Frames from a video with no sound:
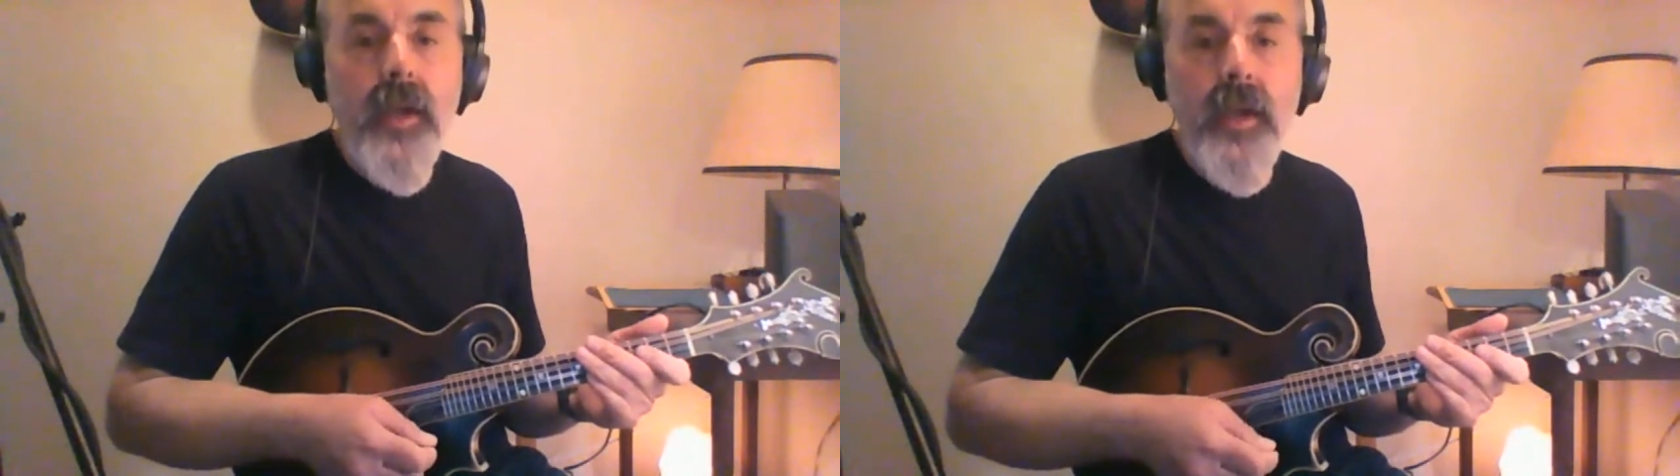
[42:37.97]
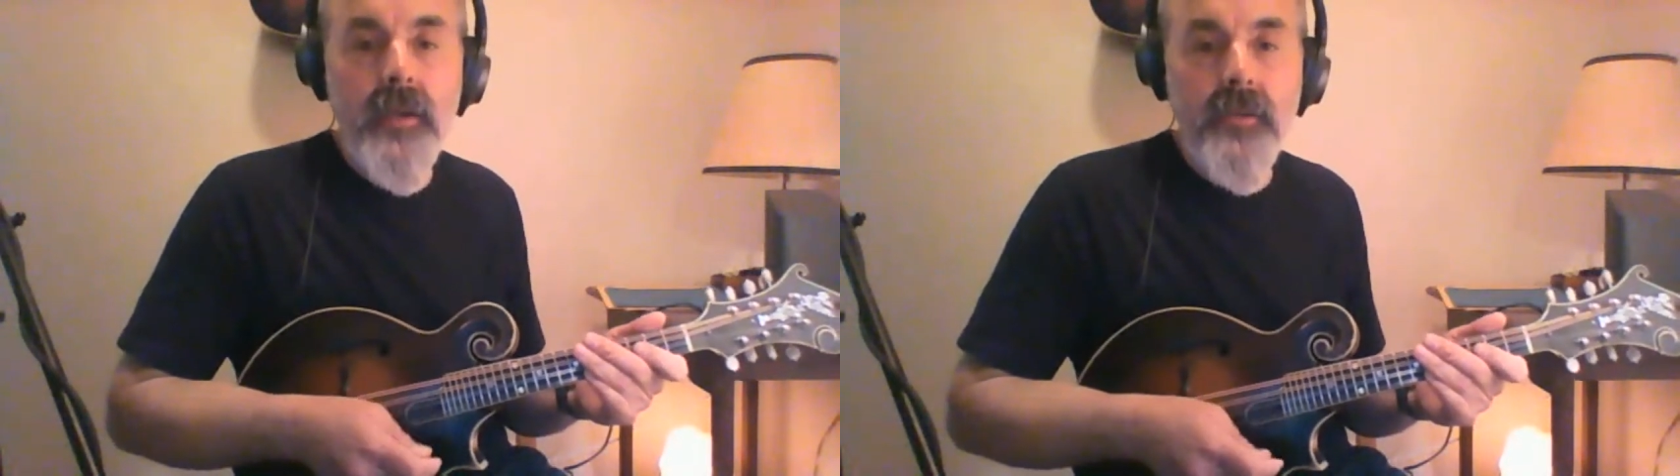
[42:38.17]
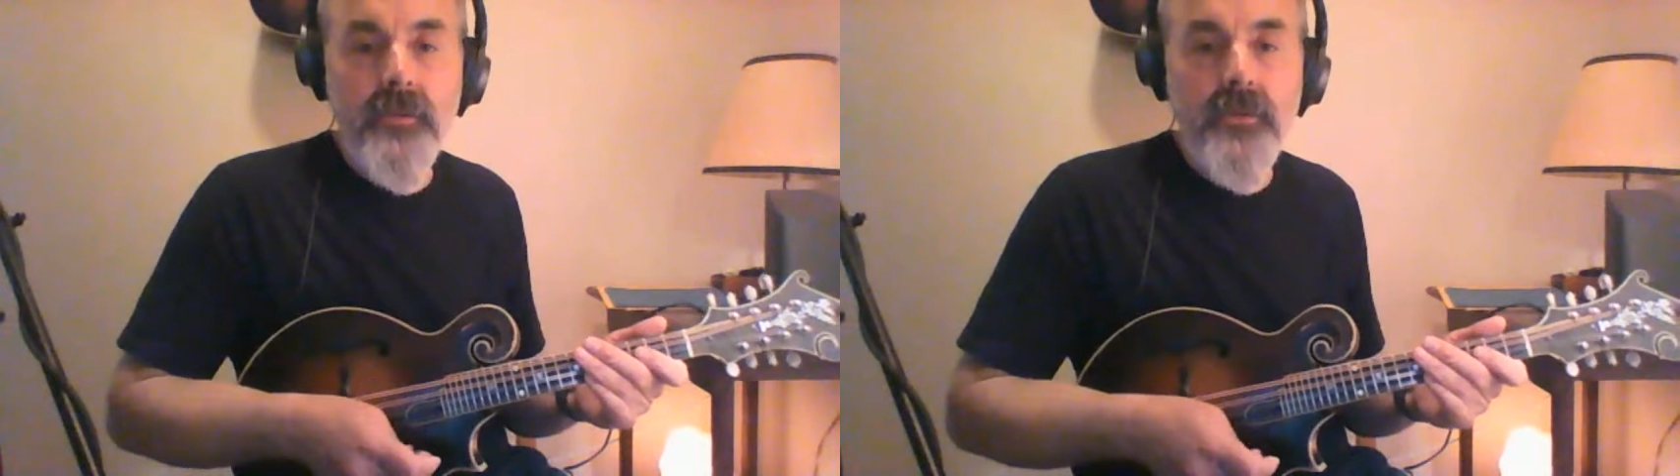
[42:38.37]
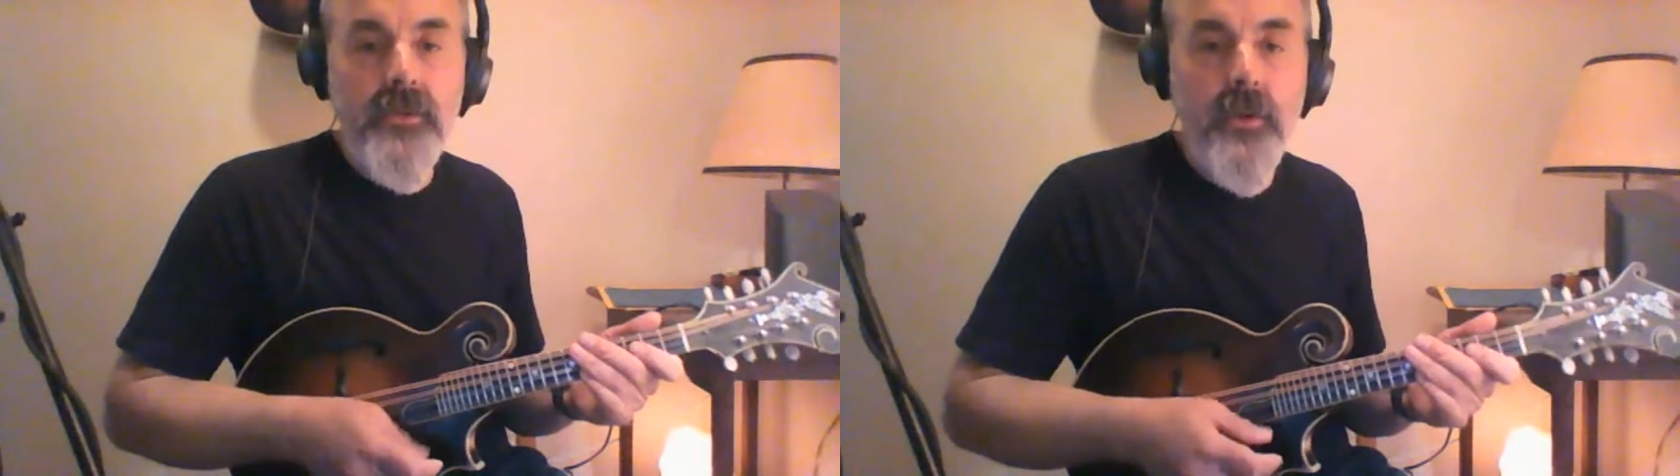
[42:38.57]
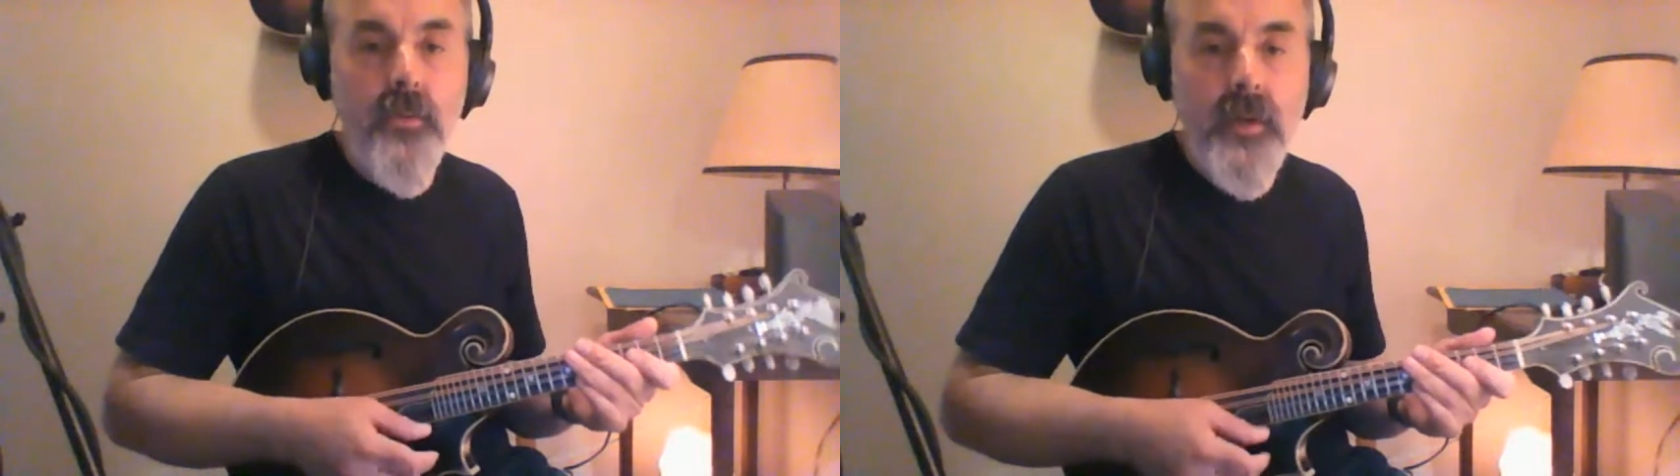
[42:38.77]
and
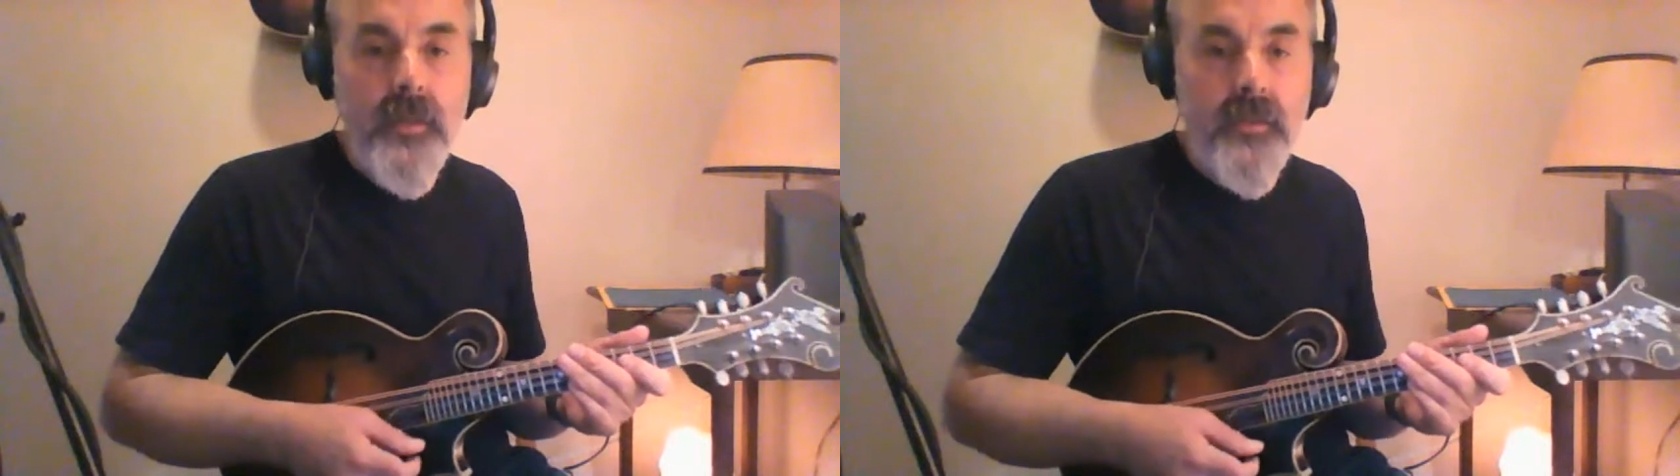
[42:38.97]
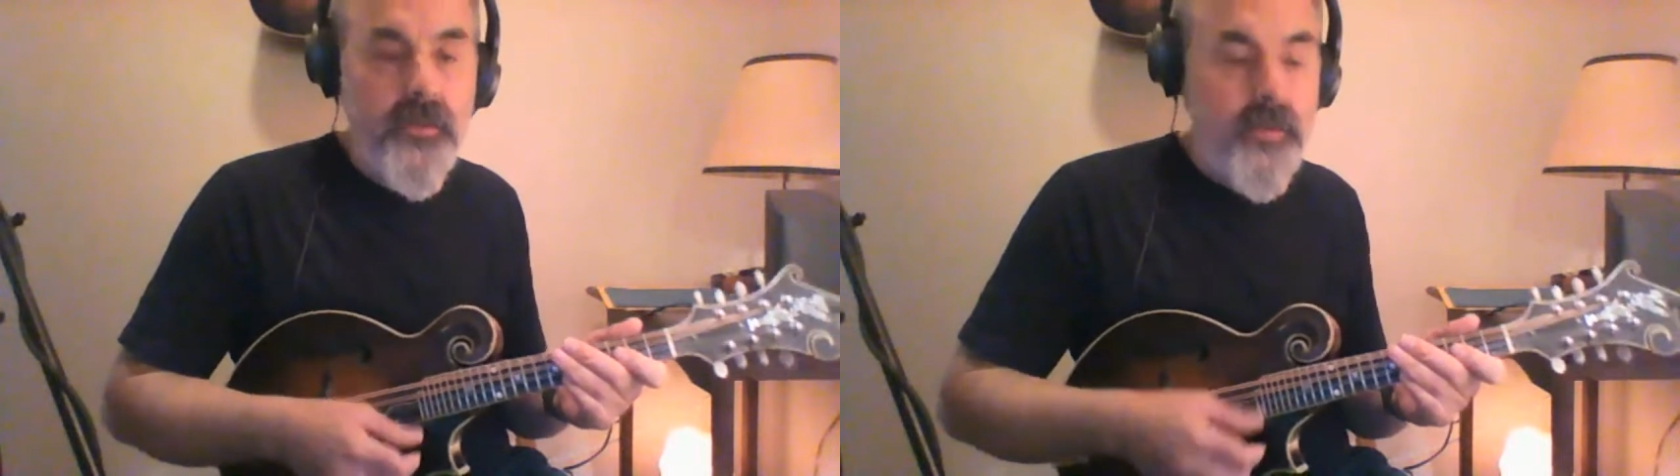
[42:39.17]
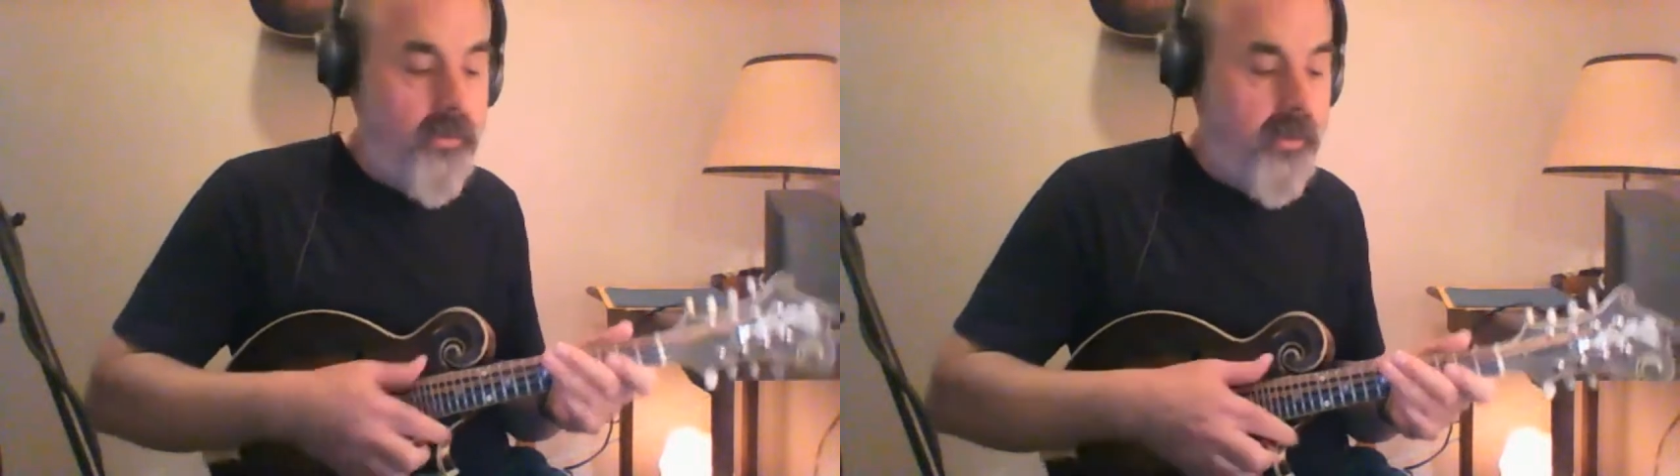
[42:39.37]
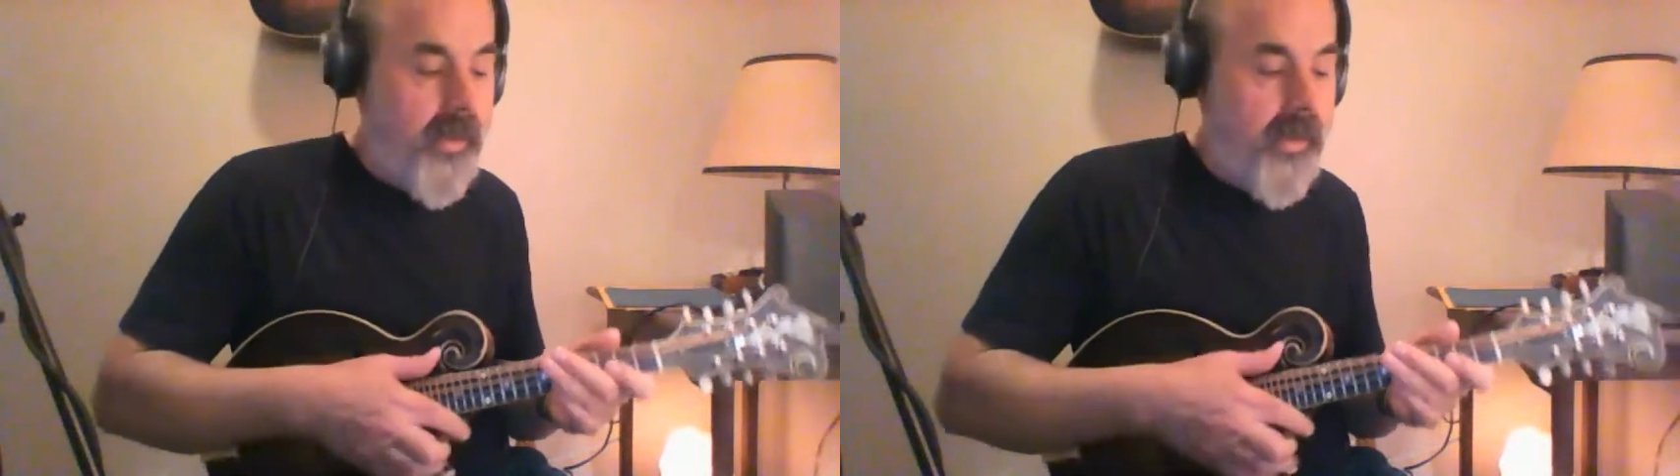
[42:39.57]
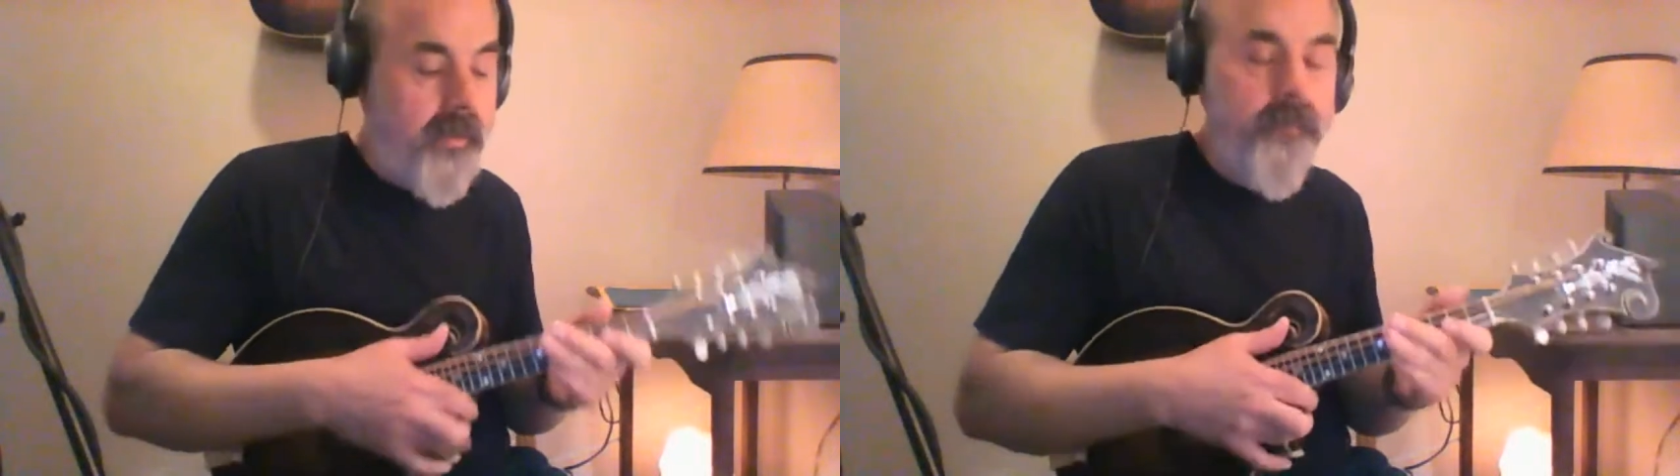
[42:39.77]
so on.
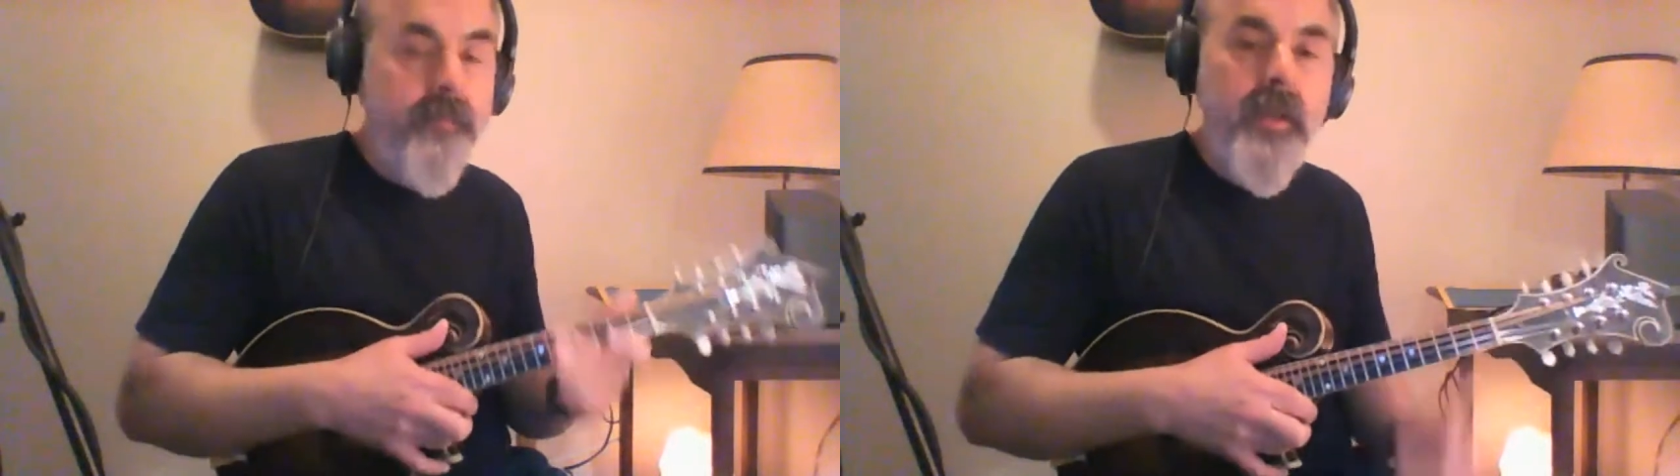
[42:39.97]
So